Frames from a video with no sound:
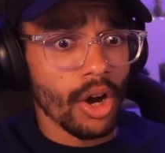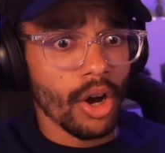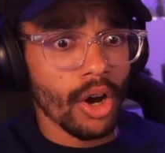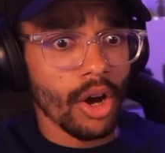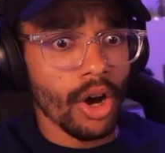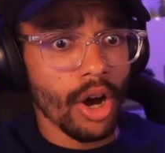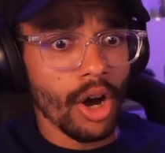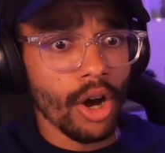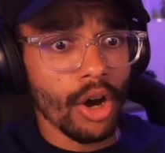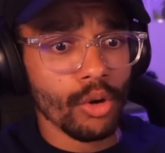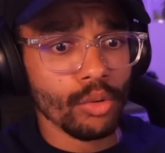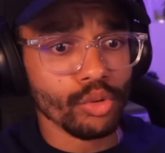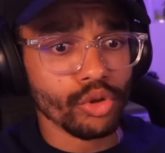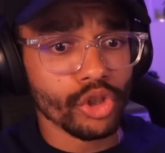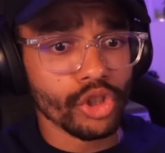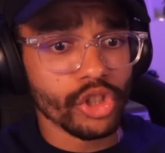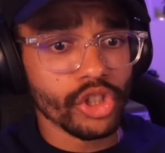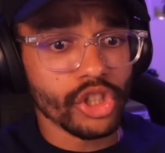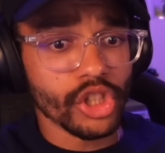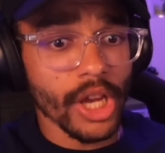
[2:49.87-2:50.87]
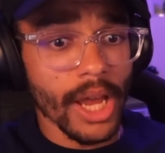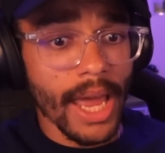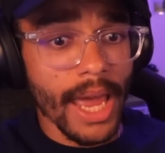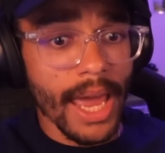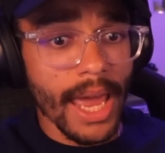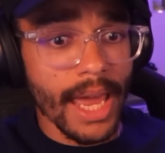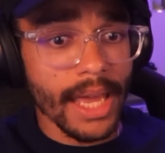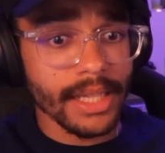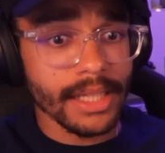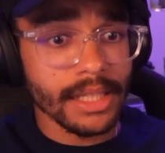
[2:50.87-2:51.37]
Oh,
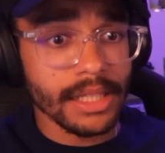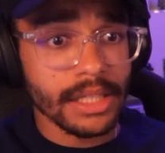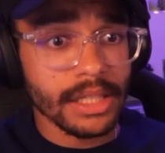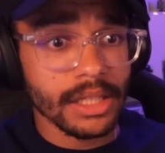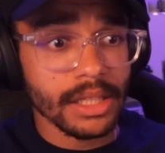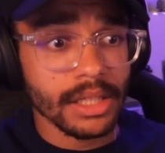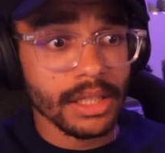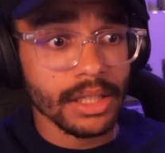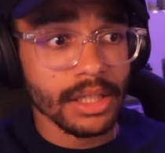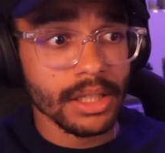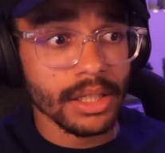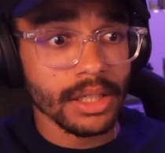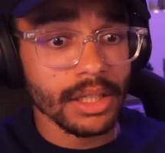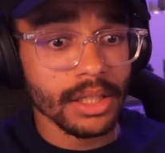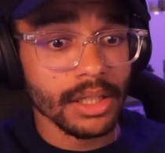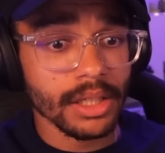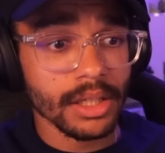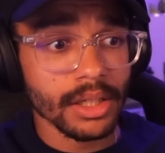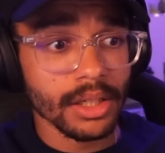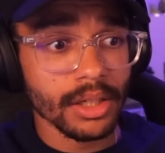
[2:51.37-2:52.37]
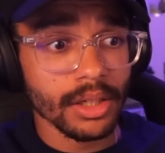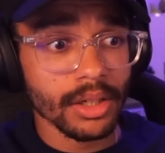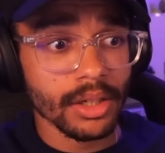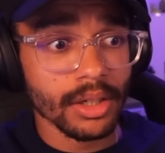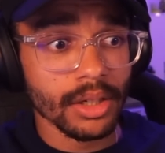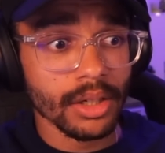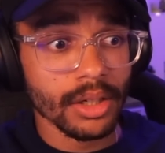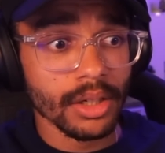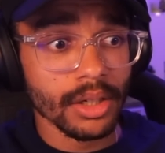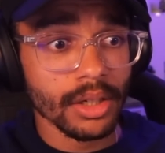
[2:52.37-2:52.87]
shit.
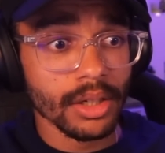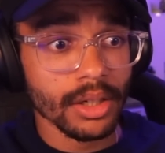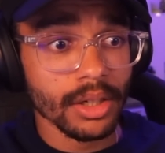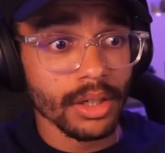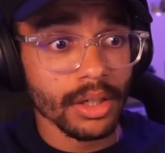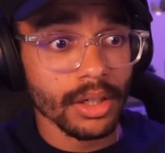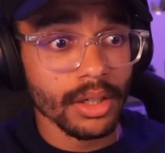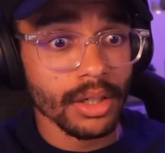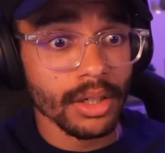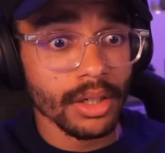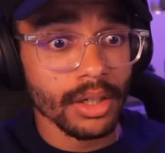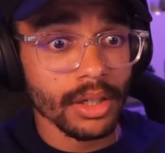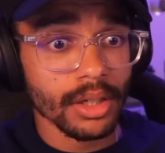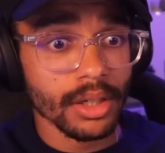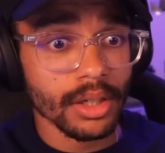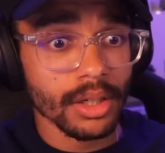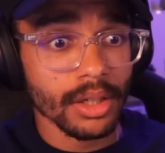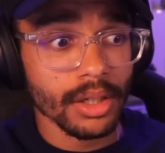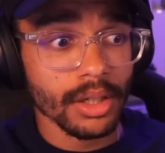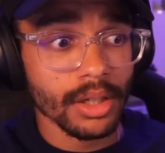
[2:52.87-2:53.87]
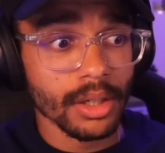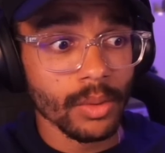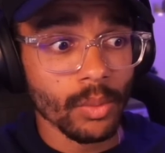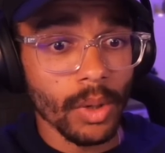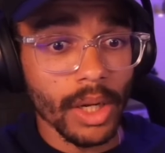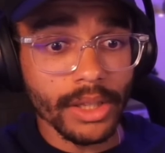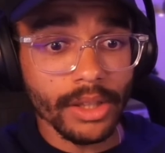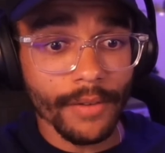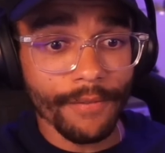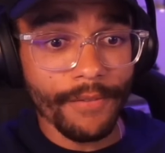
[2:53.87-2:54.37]
Fuck.
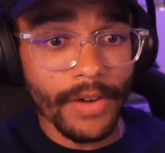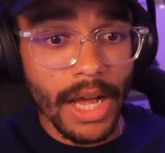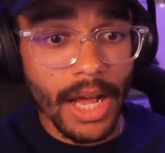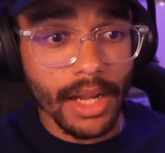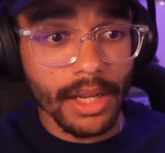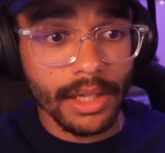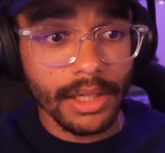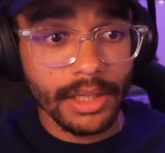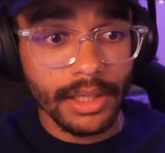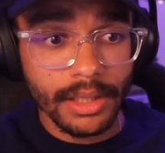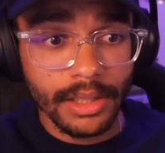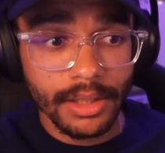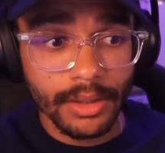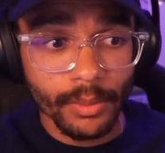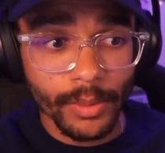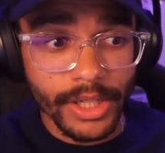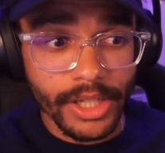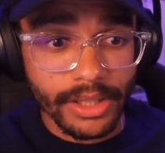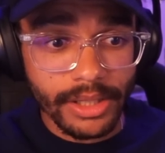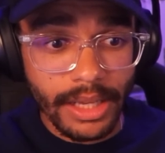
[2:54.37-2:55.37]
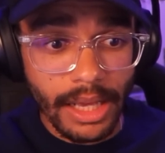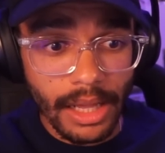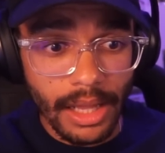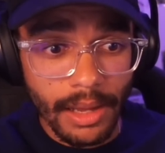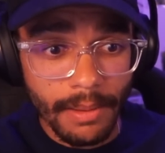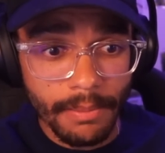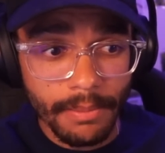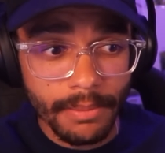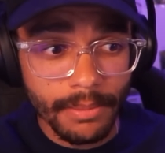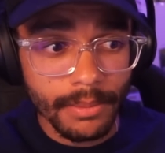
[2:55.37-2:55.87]
What the fuck? We just kill
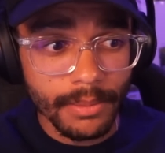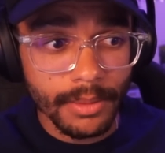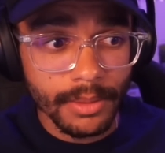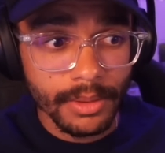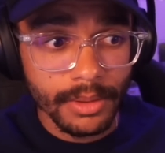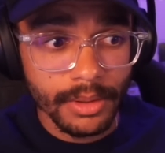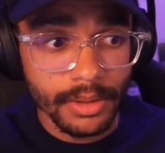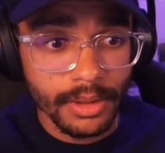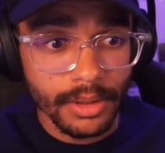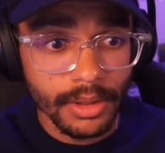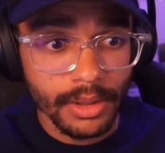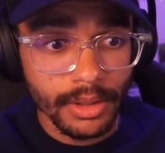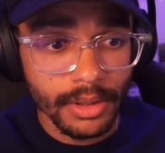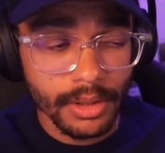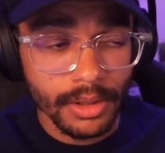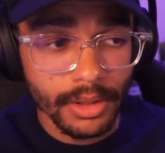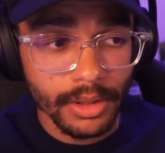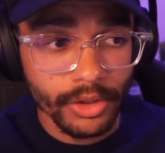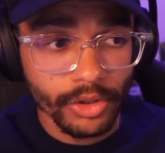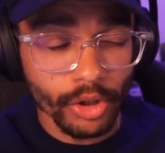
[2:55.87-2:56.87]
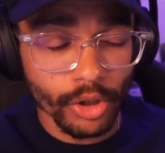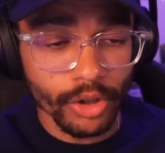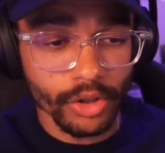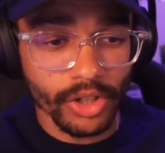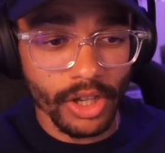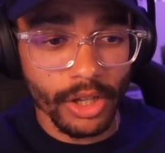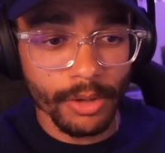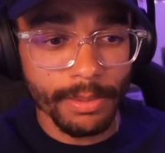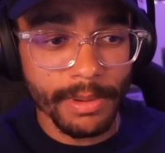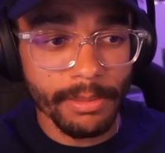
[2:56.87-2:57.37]
him? So there's
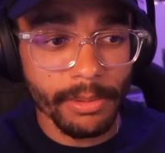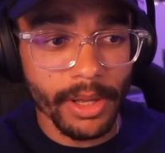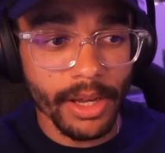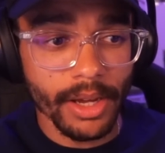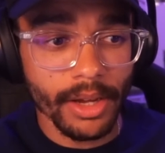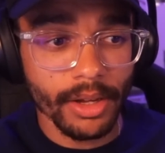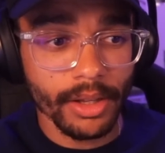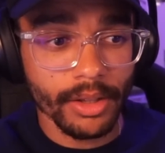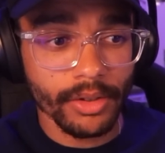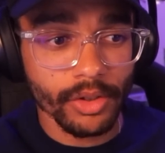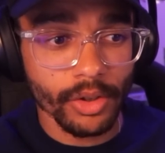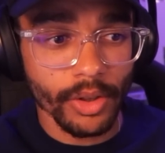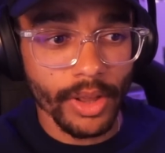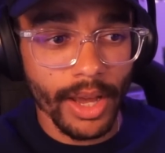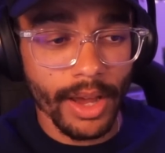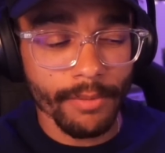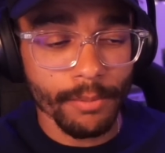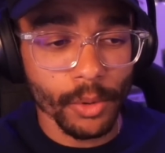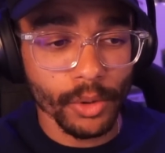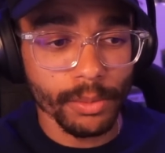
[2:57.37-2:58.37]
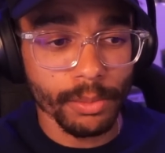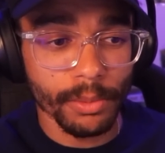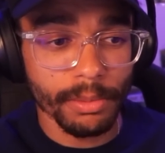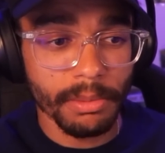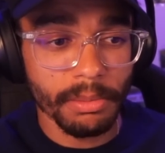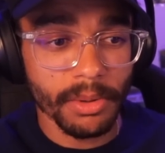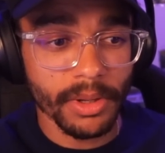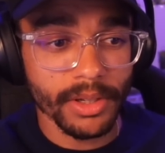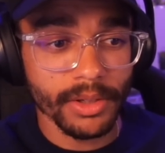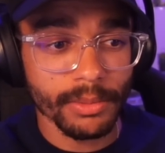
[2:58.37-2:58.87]
other people out, so they have multiple
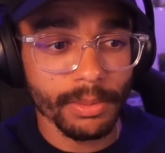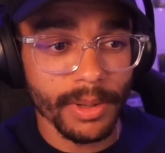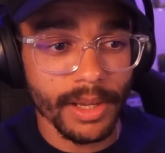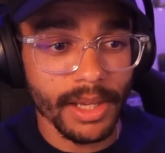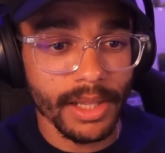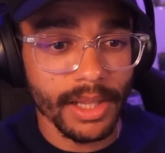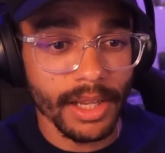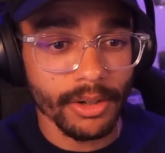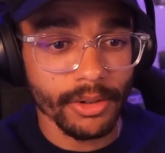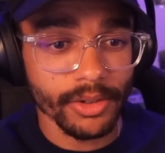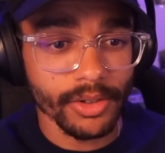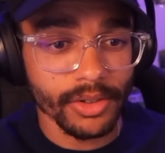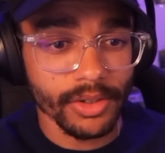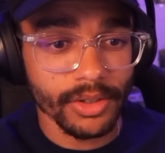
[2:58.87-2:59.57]
people on this plane that are,